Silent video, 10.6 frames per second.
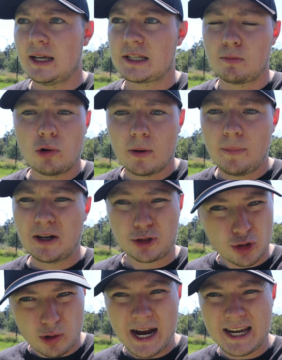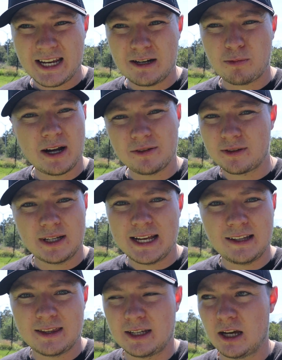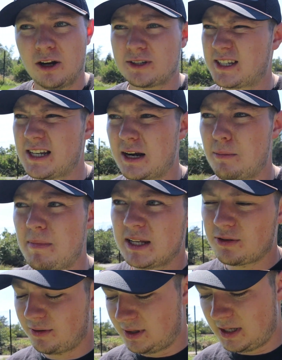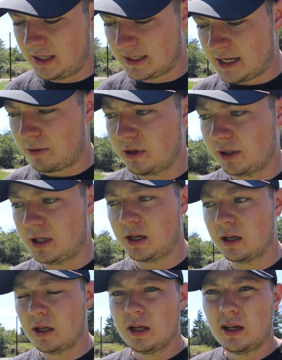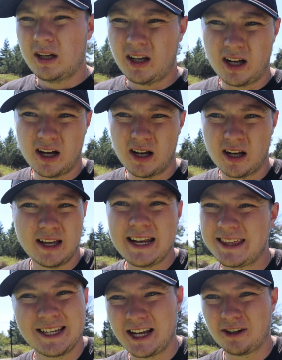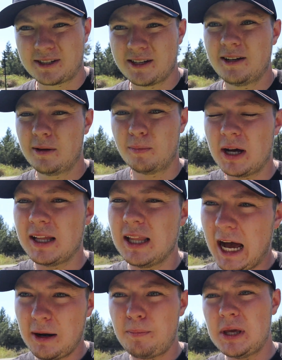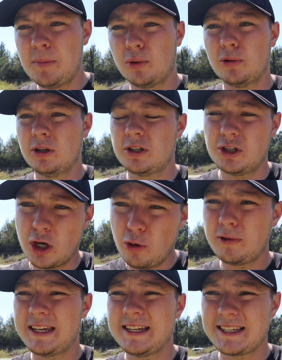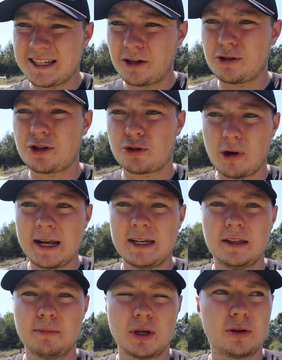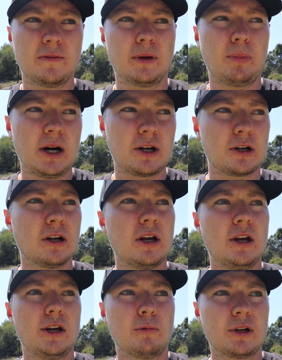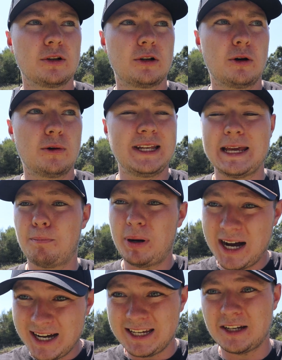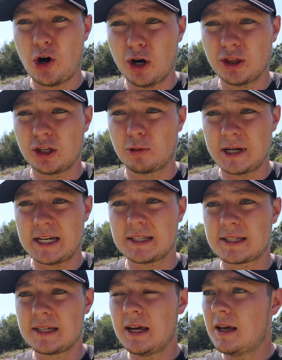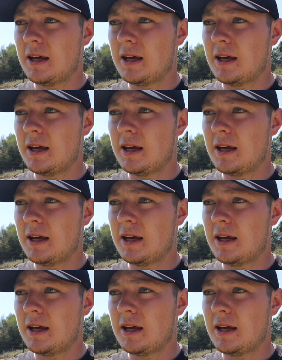It's more about striking rather than anything else. It's not a mental thing. It's not really anything else. But a lot of people don't consider striking the middle of the putter when they're going and putting on the greens.